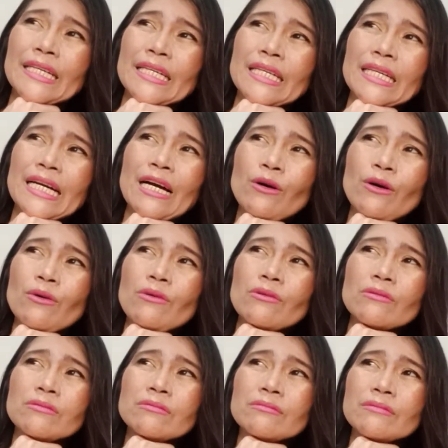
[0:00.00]

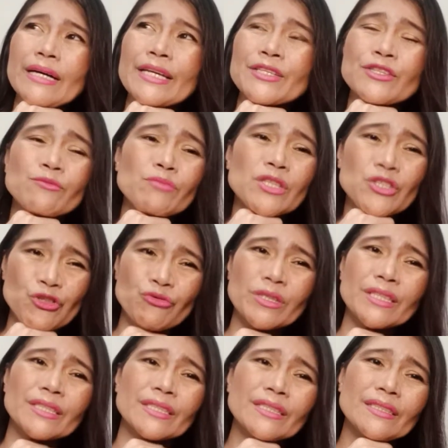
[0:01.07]
how I should be
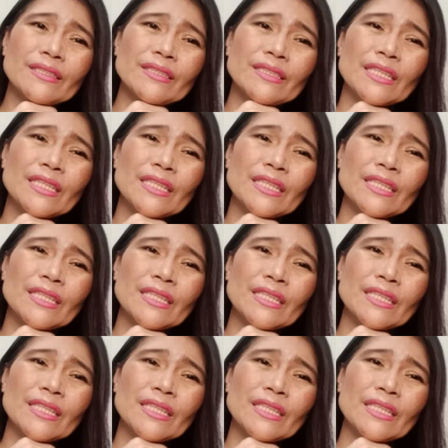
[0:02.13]
treated,